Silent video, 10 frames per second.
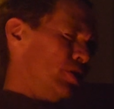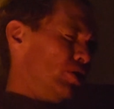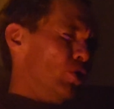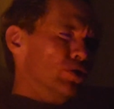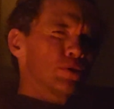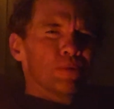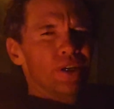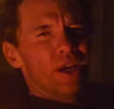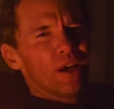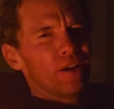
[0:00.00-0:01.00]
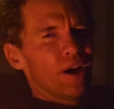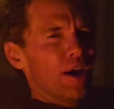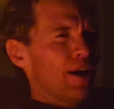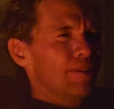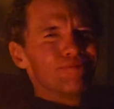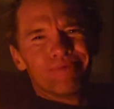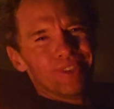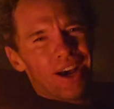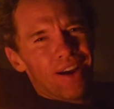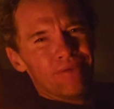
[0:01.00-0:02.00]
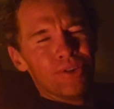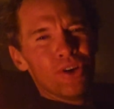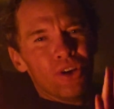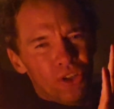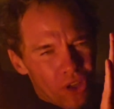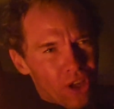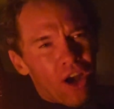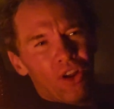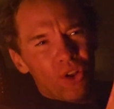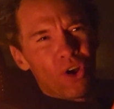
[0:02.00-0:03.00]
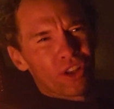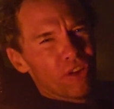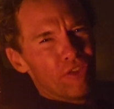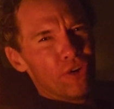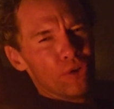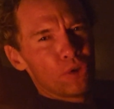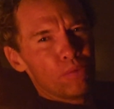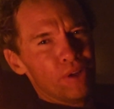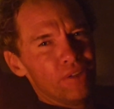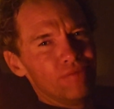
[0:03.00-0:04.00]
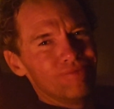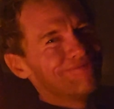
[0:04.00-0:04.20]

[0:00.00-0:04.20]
You lost me at, no. Yeah, I like the first bit.